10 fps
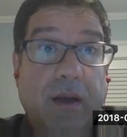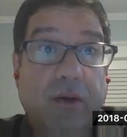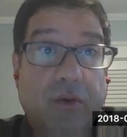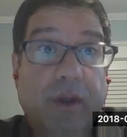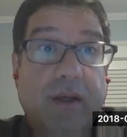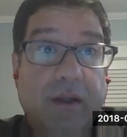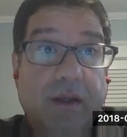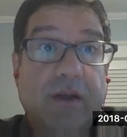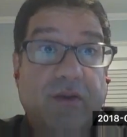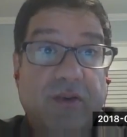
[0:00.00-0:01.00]
20
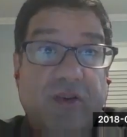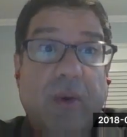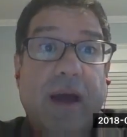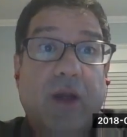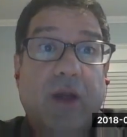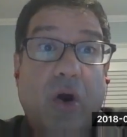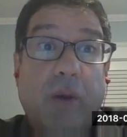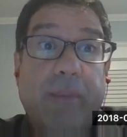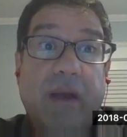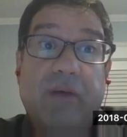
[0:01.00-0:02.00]
years. This is why the
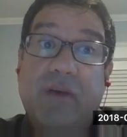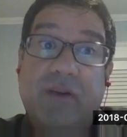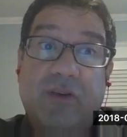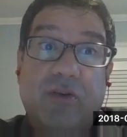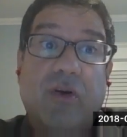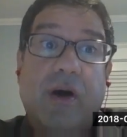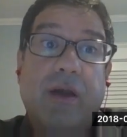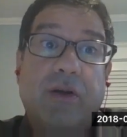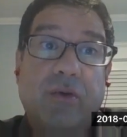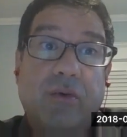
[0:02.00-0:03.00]
co-benefits are
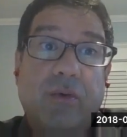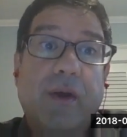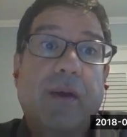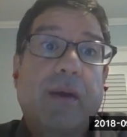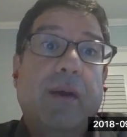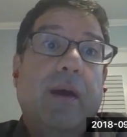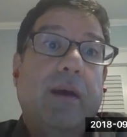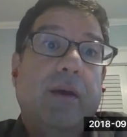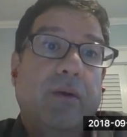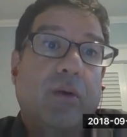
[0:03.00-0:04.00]
trying to,
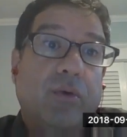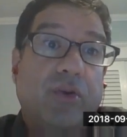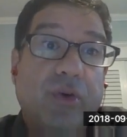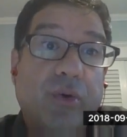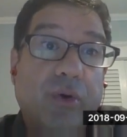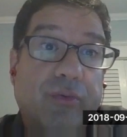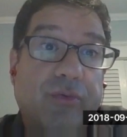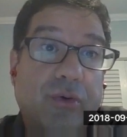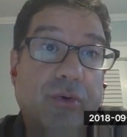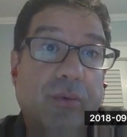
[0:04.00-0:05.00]
tunnel
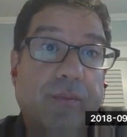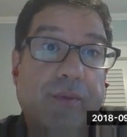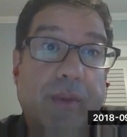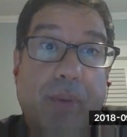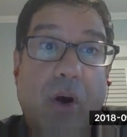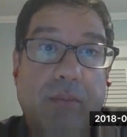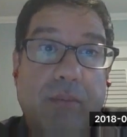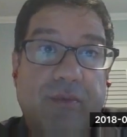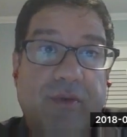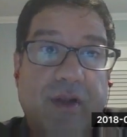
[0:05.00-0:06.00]
through the
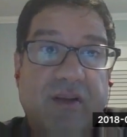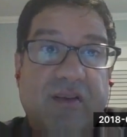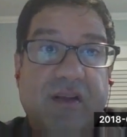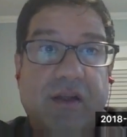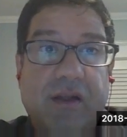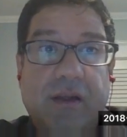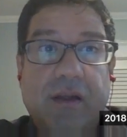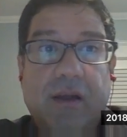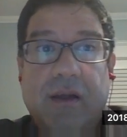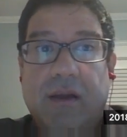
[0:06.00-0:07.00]
problems that the
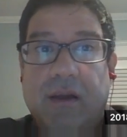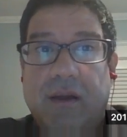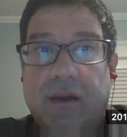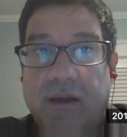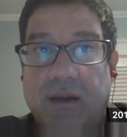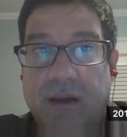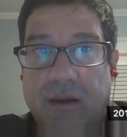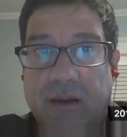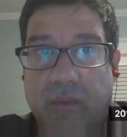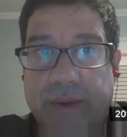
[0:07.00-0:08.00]
city
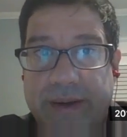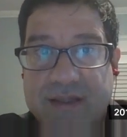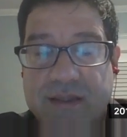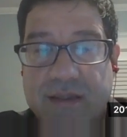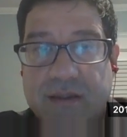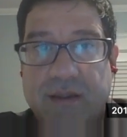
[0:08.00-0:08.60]
in the West